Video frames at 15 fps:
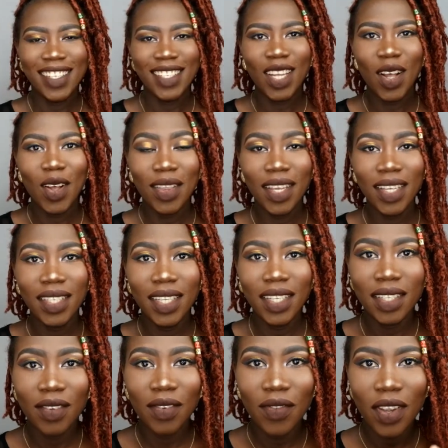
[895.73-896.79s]
So this
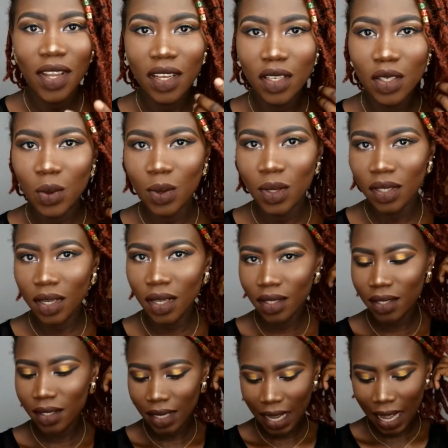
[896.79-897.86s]
is the finished
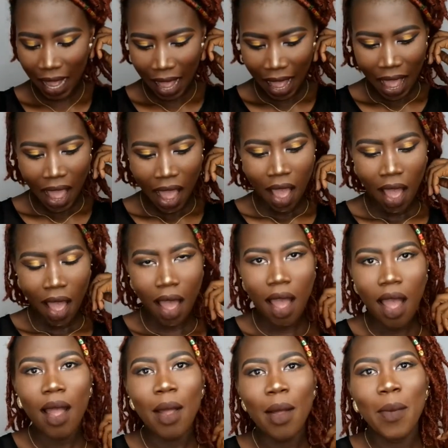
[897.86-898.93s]
result.
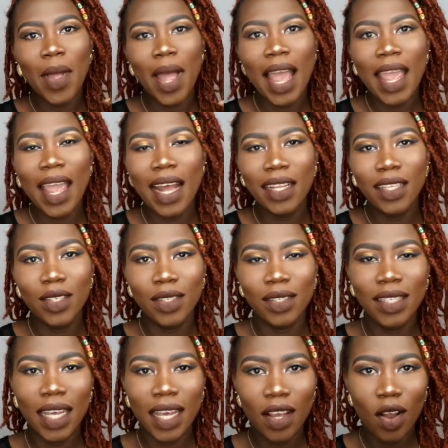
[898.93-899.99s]
I had to
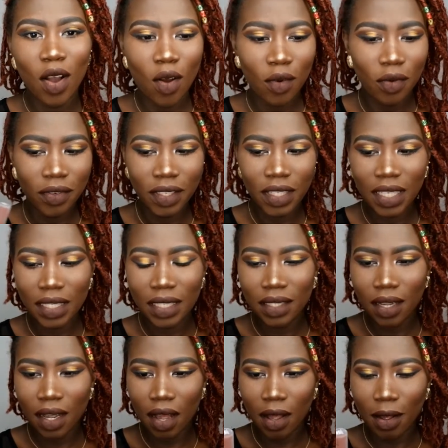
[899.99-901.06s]
take off
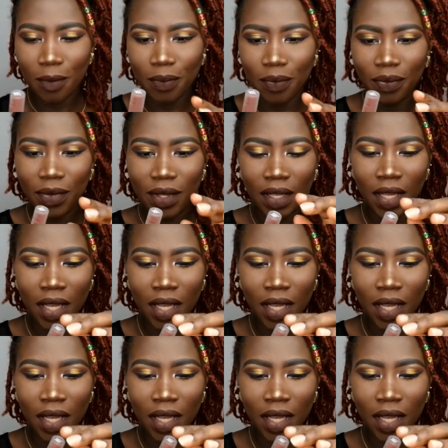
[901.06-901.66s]
this LA